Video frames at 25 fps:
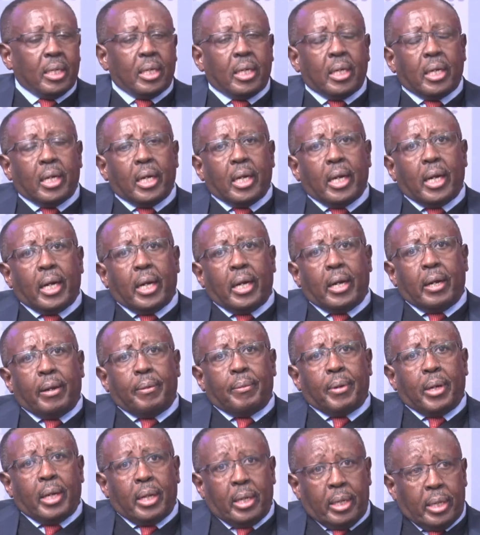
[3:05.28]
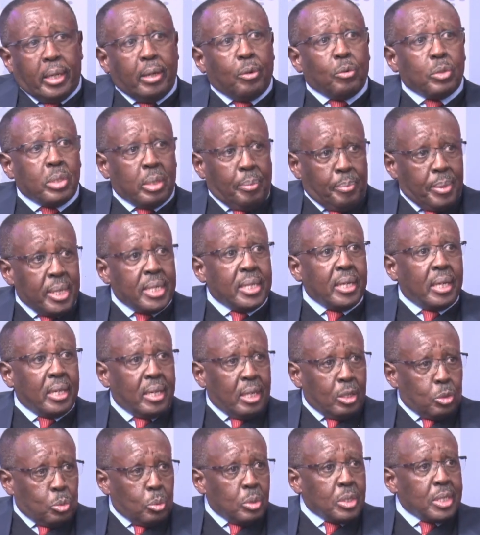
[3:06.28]
Mm-hmm. And there was a meeting
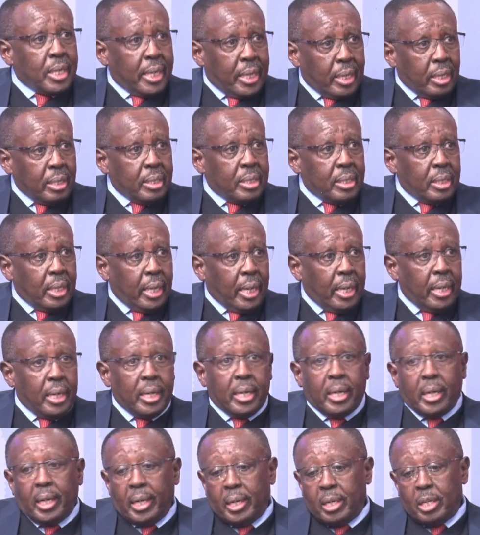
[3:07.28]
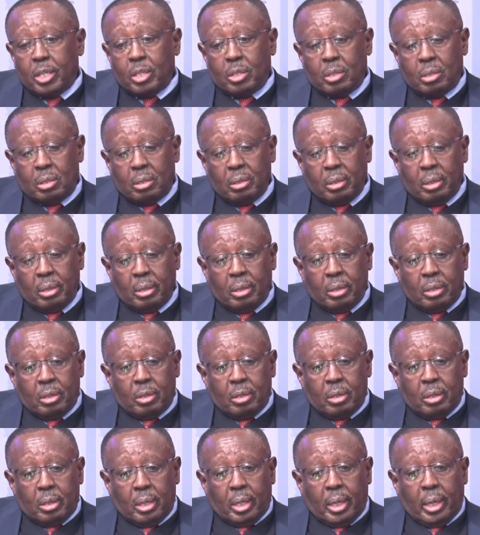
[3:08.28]
that was held. And
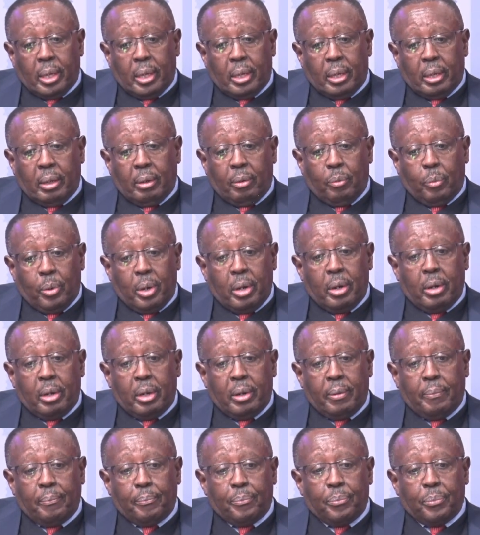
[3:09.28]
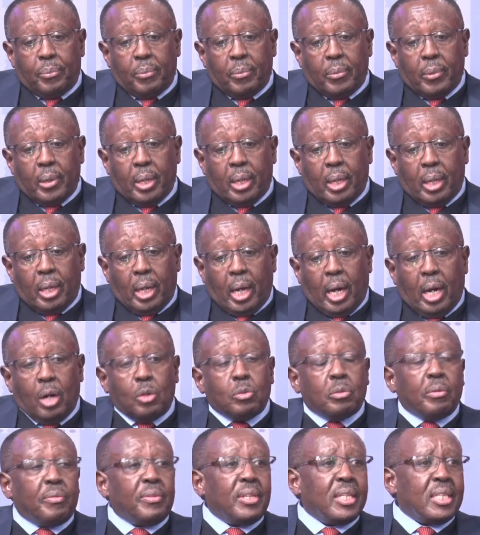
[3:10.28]
we,
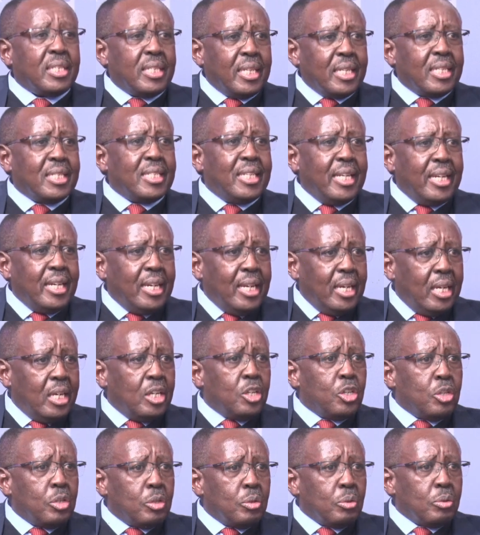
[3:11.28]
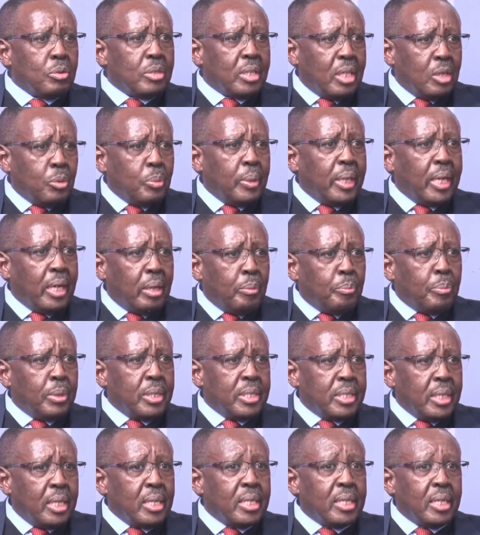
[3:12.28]
out of the 16 issues that we had
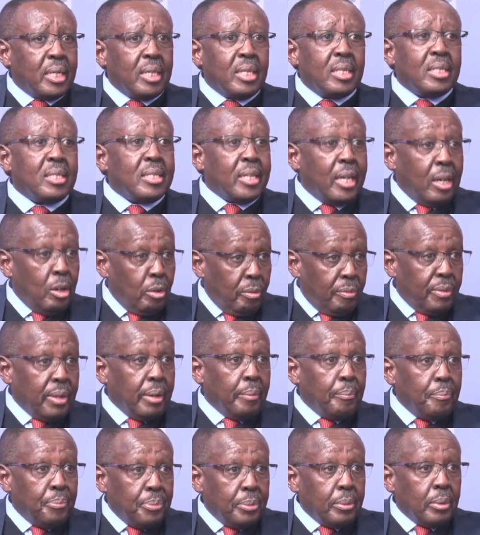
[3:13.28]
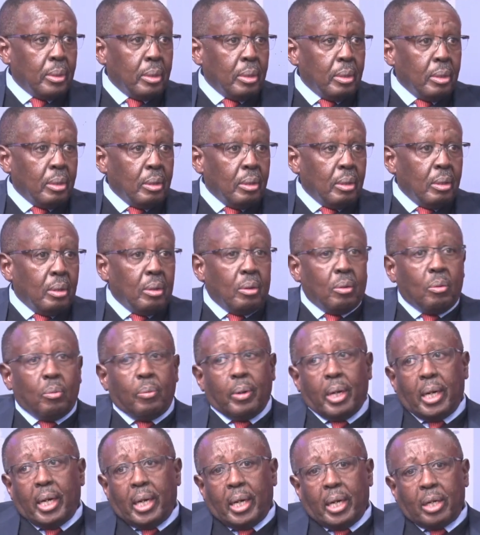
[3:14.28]
presented, 10 of them,
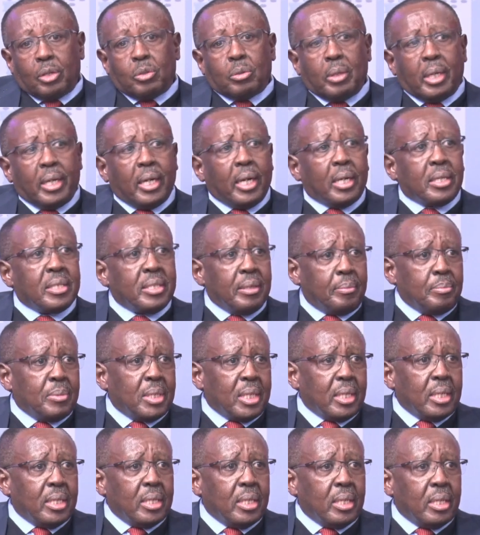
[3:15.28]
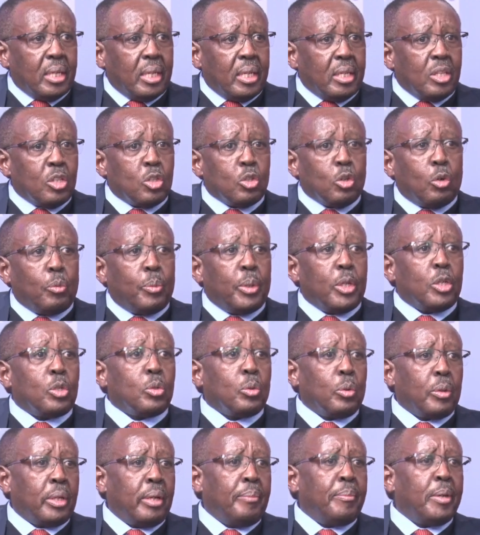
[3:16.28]
were actually accepted, and so we
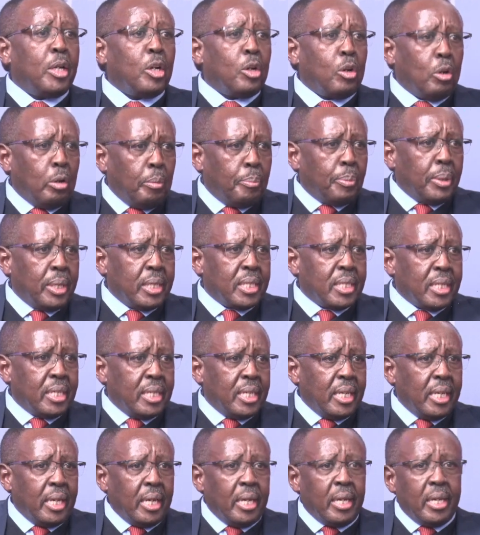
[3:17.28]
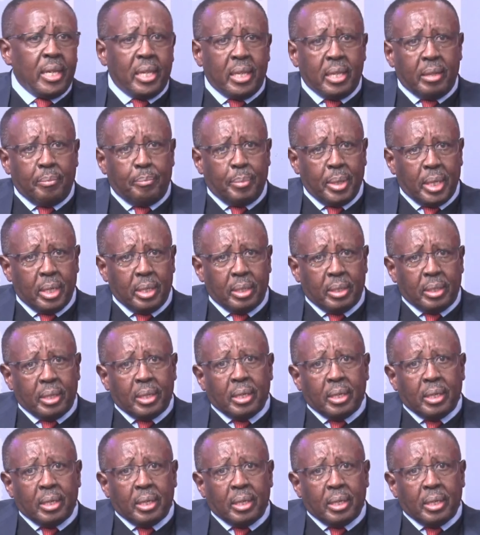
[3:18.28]
saw them incorporated in the bill.